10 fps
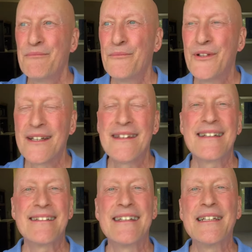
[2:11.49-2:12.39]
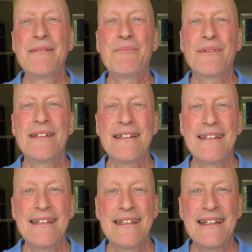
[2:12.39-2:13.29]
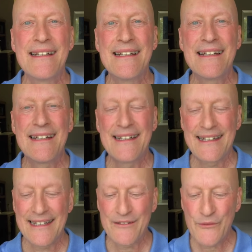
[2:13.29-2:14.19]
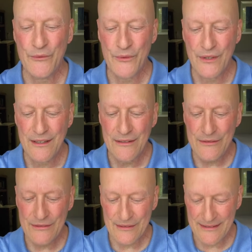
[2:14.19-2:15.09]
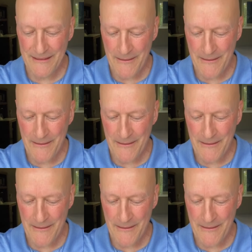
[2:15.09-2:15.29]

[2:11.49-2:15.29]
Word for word: Breathing deeply in through the nose,